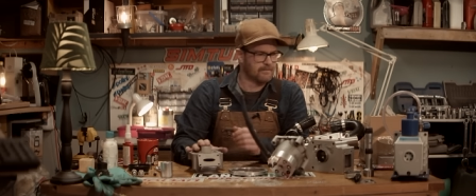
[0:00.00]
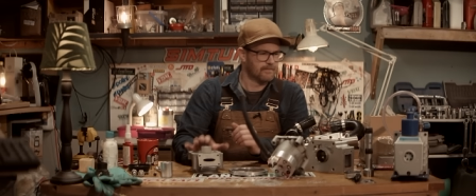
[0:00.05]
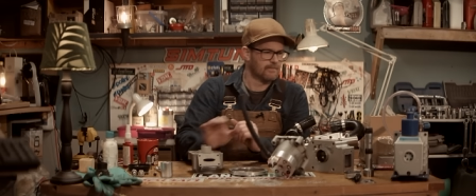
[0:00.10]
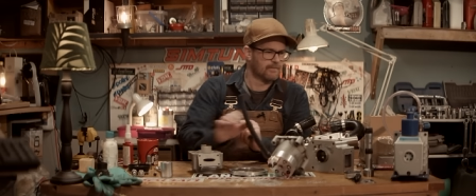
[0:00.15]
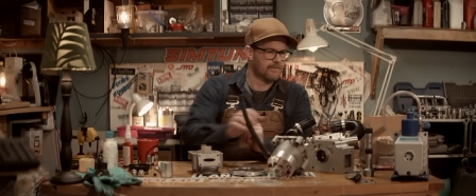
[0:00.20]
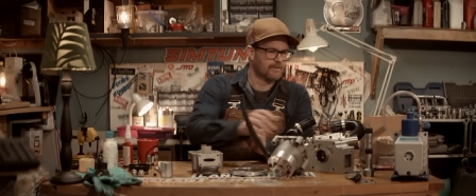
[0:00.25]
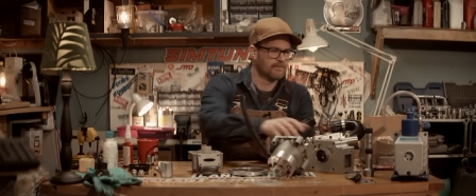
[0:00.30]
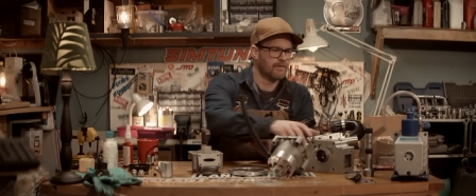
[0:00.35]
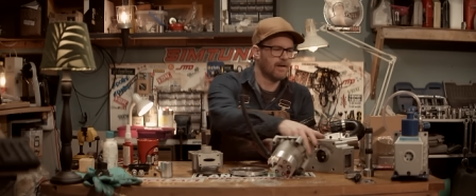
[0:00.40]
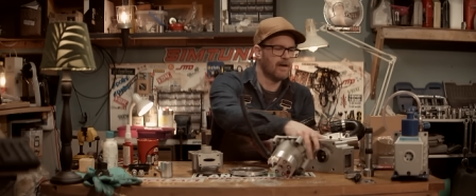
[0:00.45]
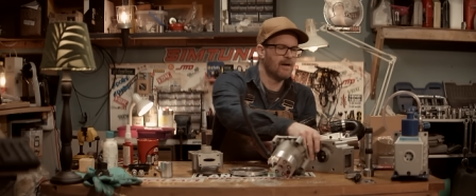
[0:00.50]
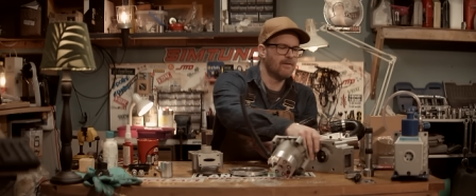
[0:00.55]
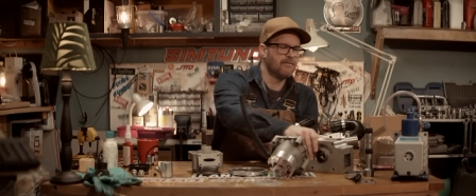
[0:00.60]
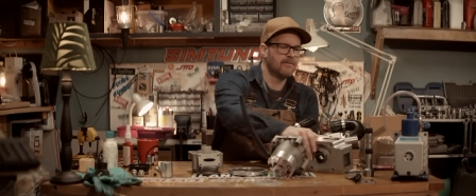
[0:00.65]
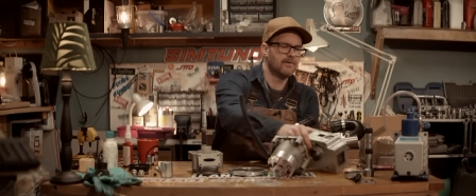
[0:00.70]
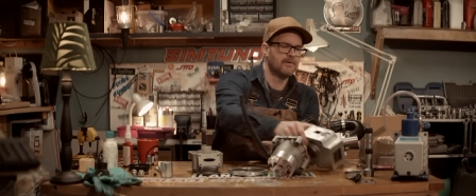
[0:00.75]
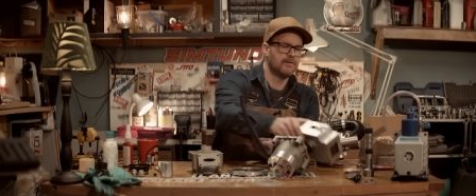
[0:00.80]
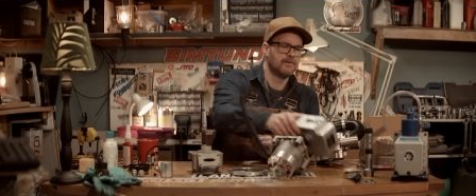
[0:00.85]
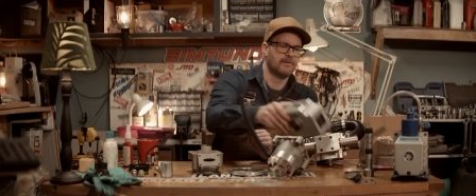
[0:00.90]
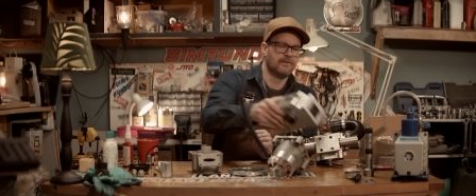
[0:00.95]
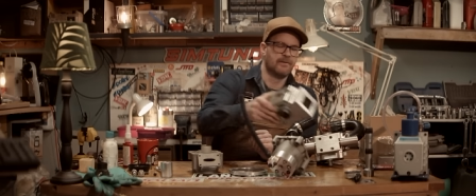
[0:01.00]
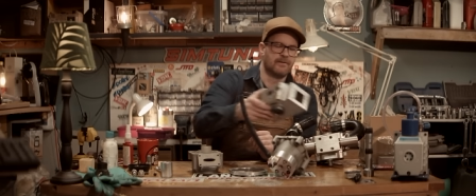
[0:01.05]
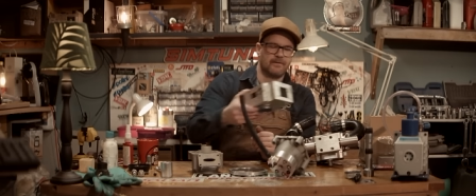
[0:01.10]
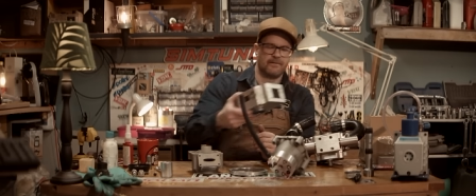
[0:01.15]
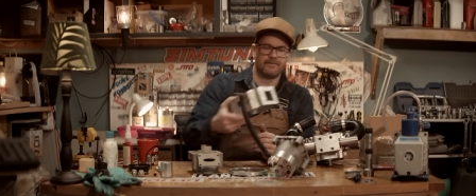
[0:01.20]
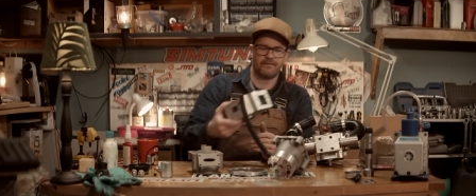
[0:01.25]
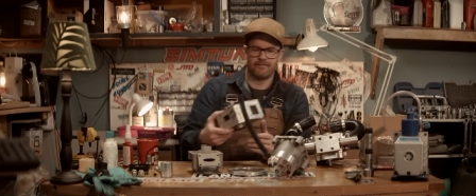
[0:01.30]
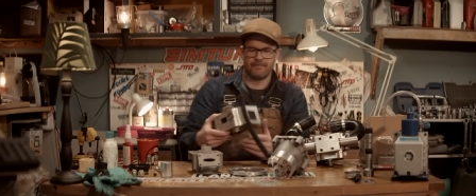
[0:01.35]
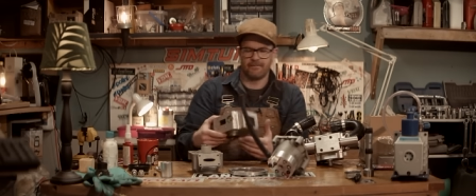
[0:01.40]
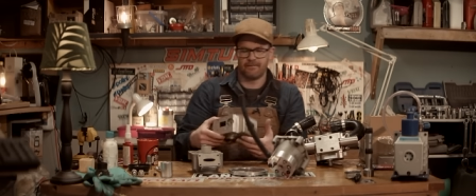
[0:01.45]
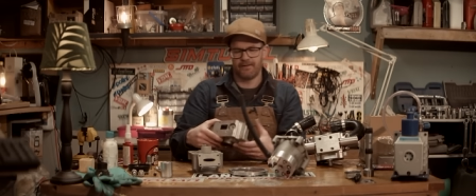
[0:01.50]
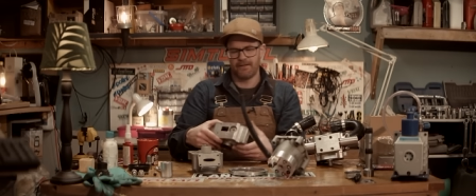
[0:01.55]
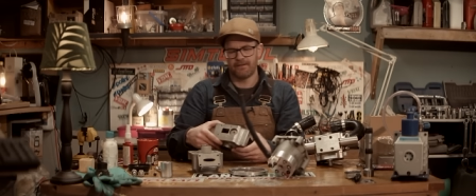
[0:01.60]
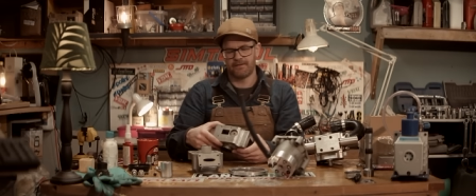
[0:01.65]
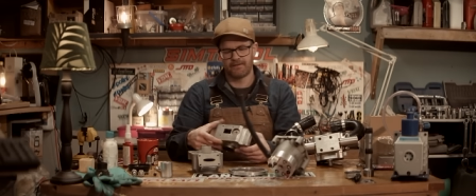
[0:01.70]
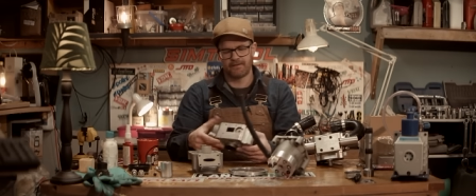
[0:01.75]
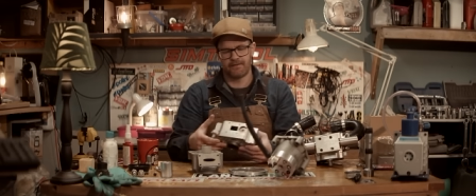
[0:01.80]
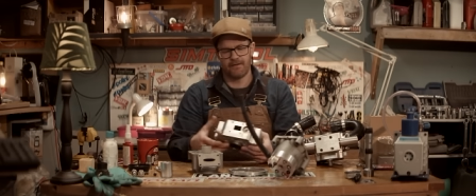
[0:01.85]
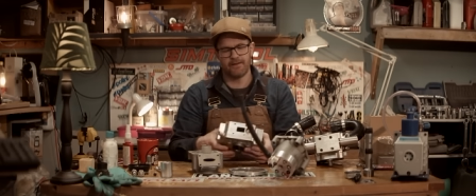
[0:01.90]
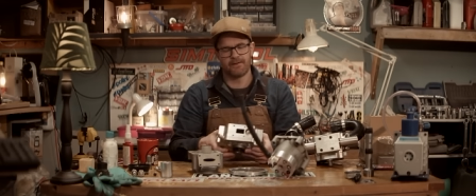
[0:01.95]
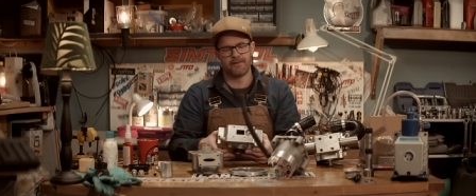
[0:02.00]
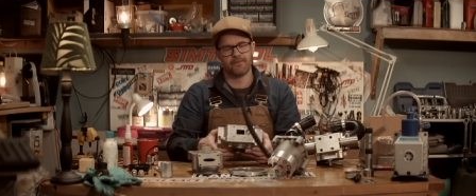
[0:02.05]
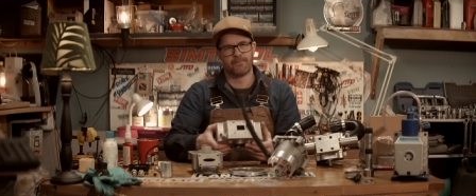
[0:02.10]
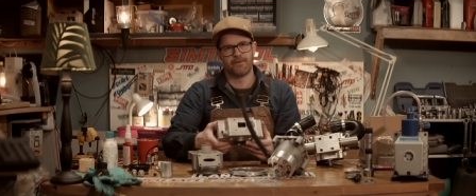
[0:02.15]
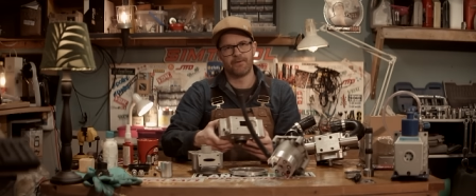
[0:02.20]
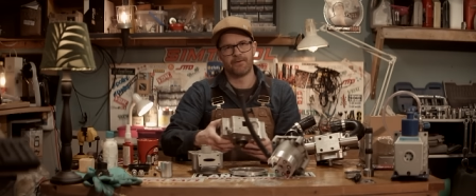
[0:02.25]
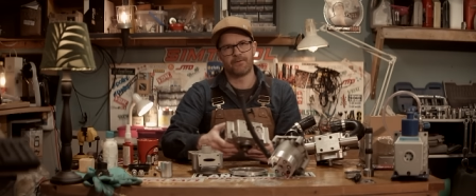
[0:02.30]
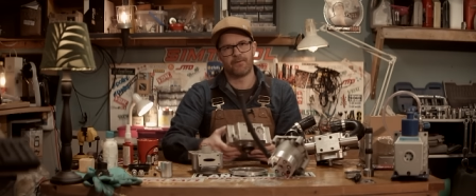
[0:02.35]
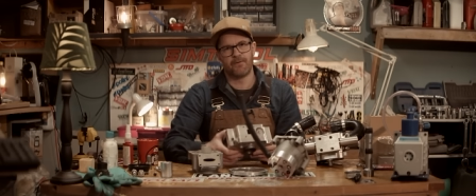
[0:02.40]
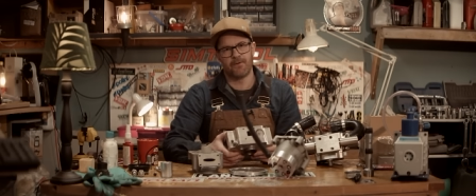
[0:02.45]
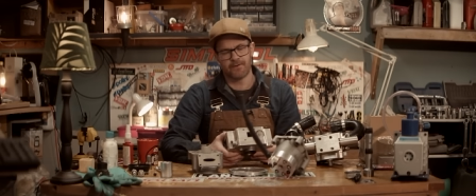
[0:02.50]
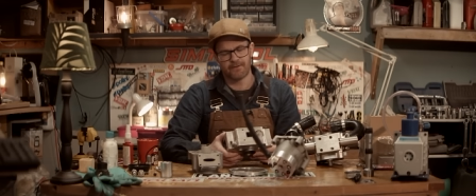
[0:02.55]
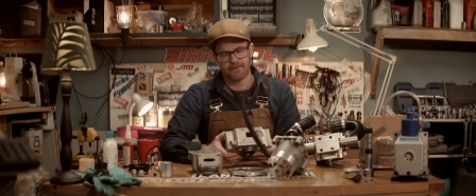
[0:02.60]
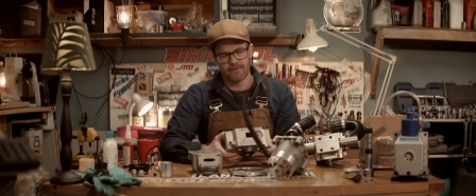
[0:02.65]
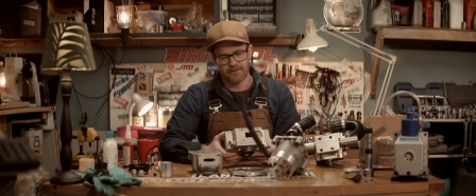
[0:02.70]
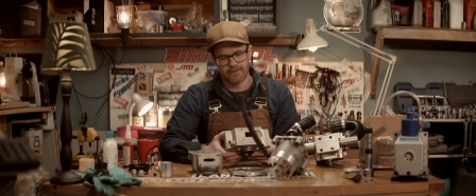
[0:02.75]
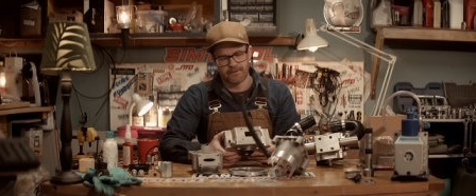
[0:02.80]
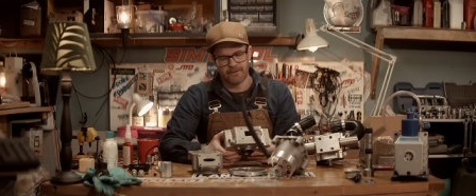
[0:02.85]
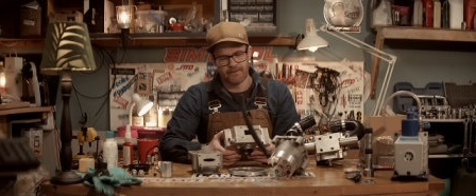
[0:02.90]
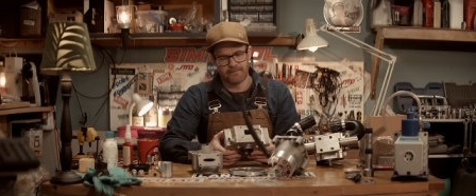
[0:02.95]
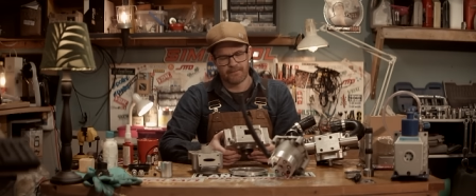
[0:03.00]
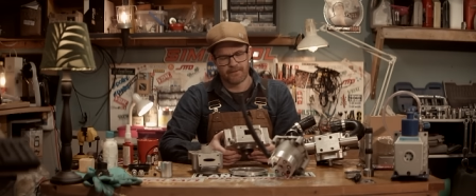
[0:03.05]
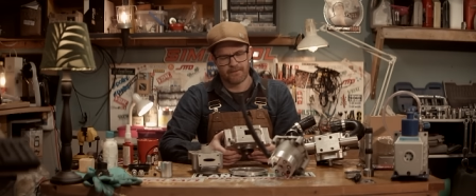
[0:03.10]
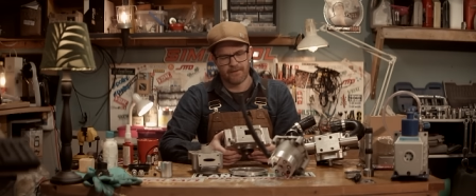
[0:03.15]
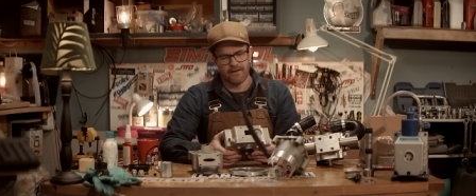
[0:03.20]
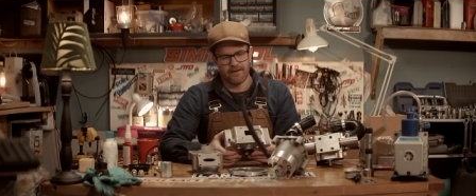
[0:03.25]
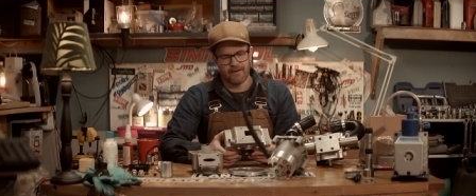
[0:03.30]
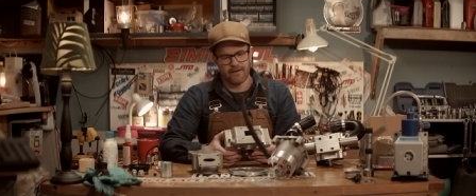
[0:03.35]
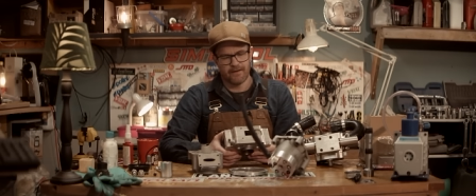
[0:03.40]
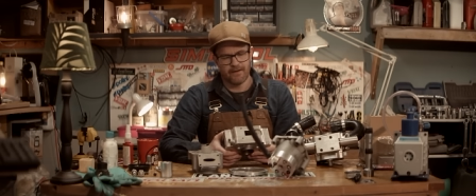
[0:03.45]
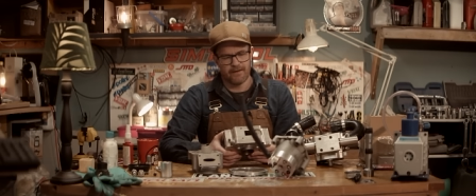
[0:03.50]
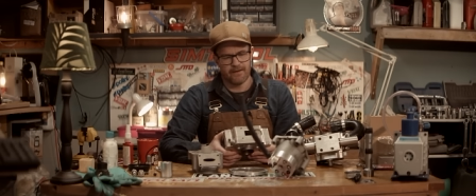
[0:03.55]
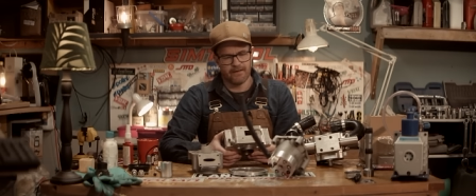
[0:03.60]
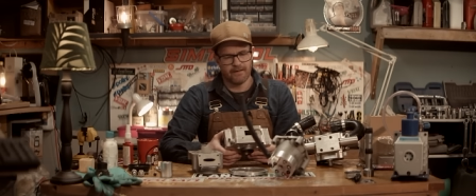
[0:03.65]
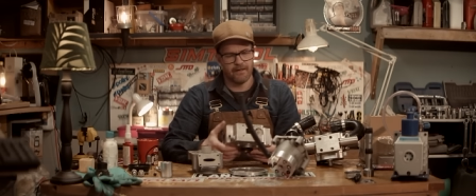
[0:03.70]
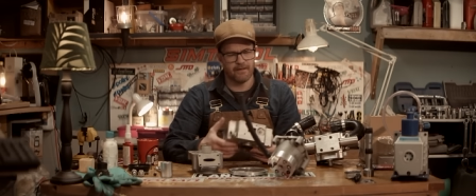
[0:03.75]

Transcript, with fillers: because we have all this, like the brute force concept, uh,